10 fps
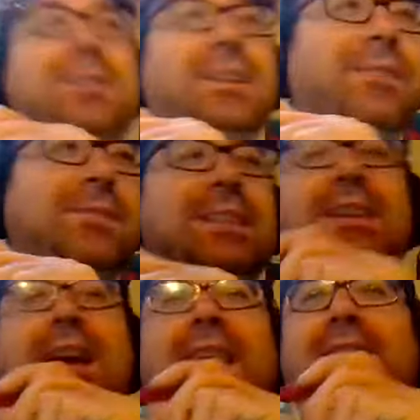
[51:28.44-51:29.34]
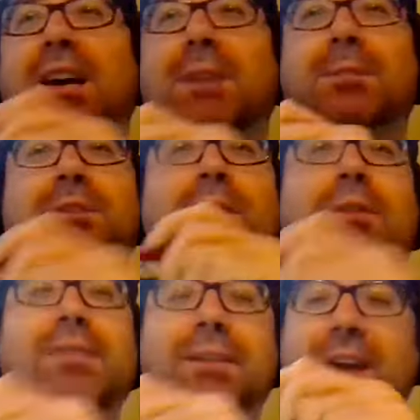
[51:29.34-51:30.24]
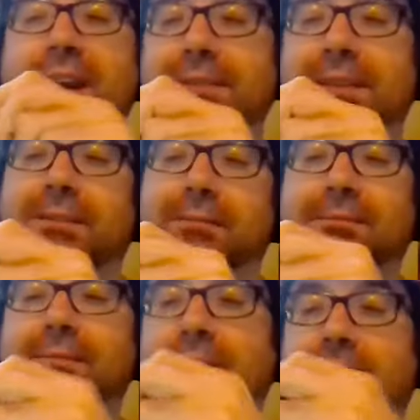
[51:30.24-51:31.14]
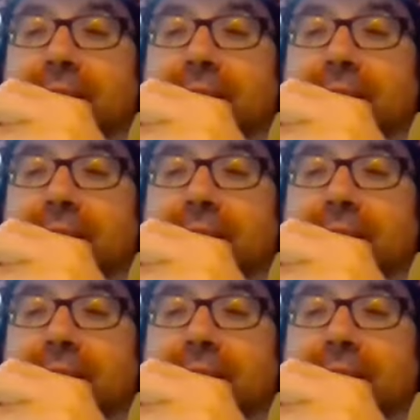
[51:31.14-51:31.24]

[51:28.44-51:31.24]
give these guys time on 205 Live. Then fuck